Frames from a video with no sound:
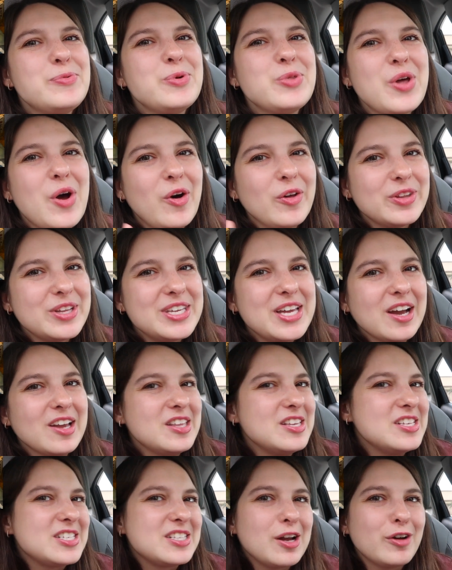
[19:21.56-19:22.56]
with all the
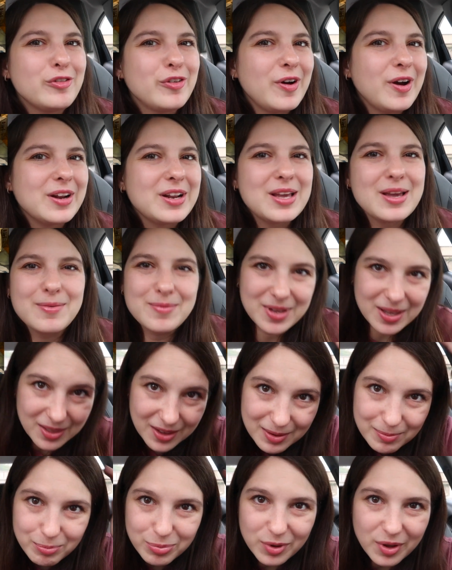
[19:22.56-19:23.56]
yucky stuff on him he had
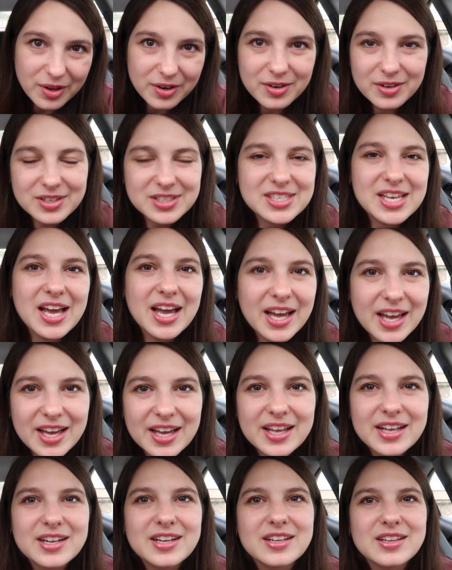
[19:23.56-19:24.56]
like blood on his
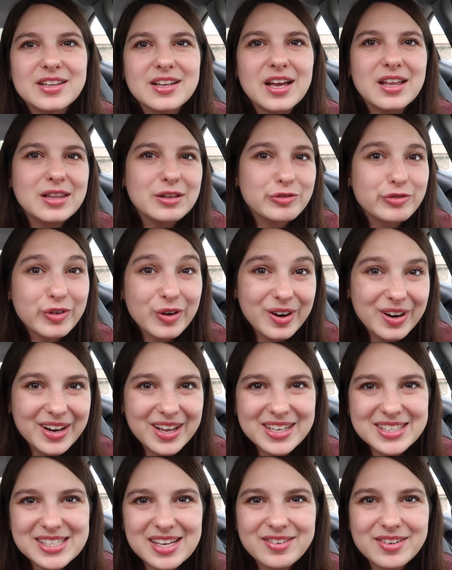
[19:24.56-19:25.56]
head and, and the
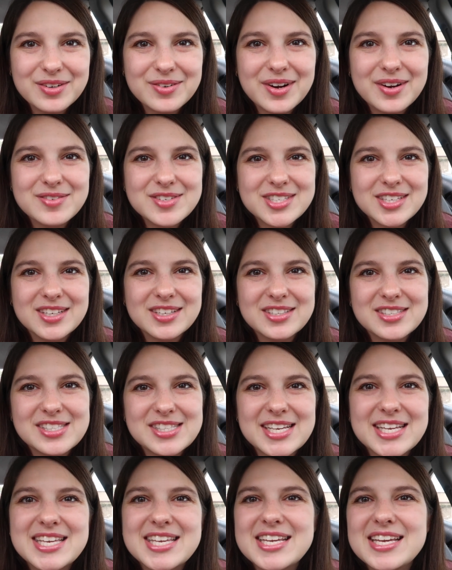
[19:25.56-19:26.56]
vernix everywhere he was like
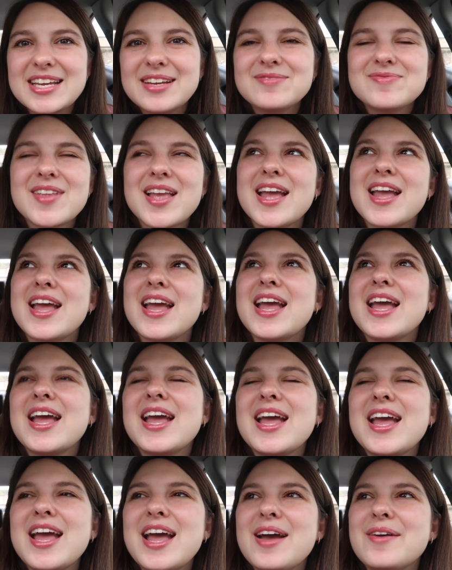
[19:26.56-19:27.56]
sticky
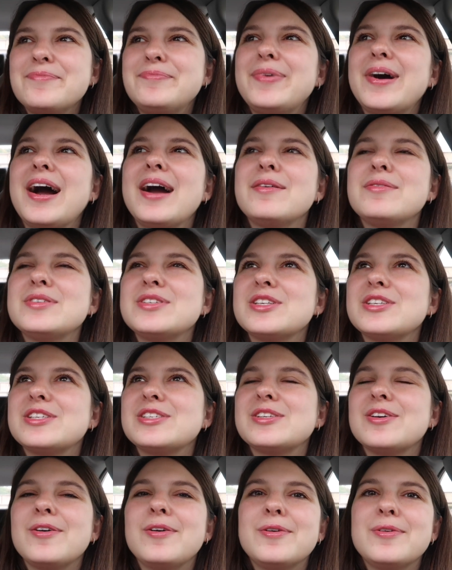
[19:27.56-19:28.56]
but i was just
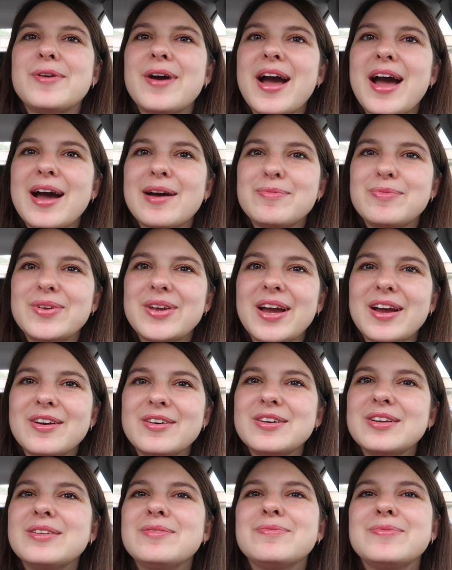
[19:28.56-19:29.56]
so happy i
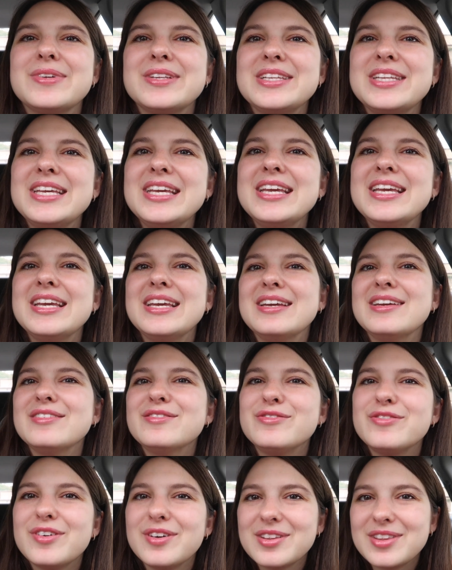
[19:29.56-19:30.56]
couldn't
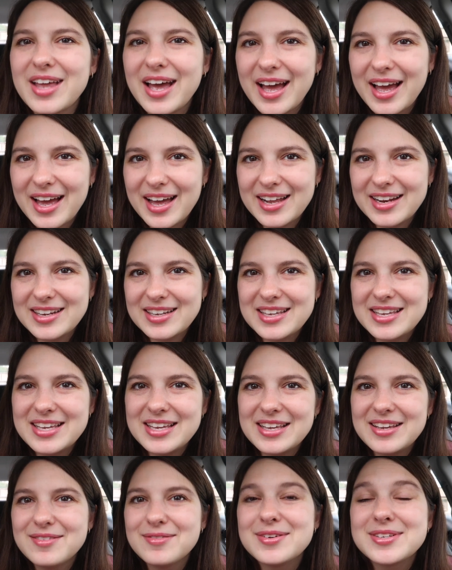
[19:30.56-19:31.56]
believe that
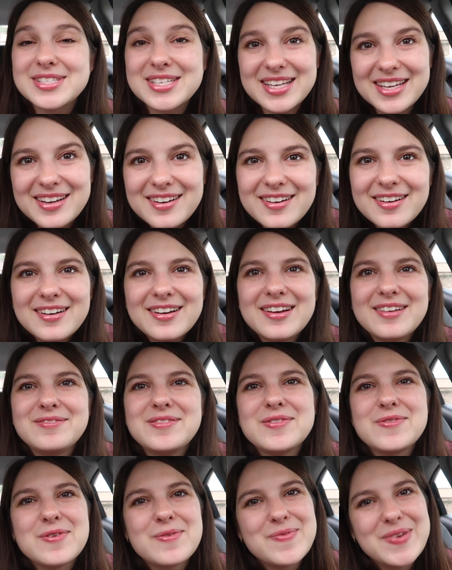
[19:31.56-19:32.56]
he was here and
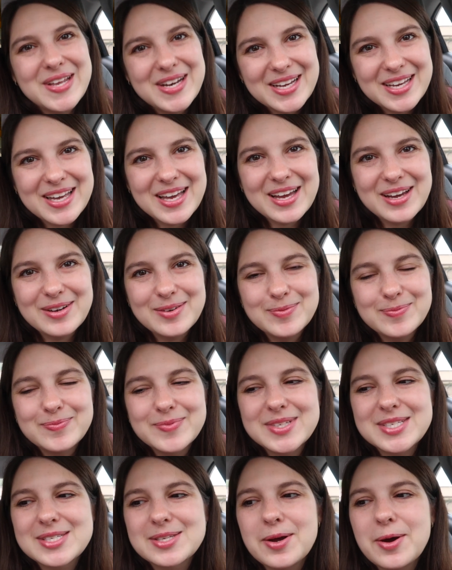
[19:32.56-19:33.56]
we were meeting him
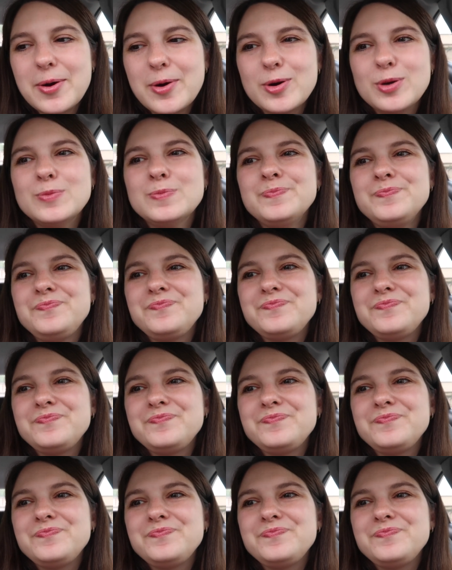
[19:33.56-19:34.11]
so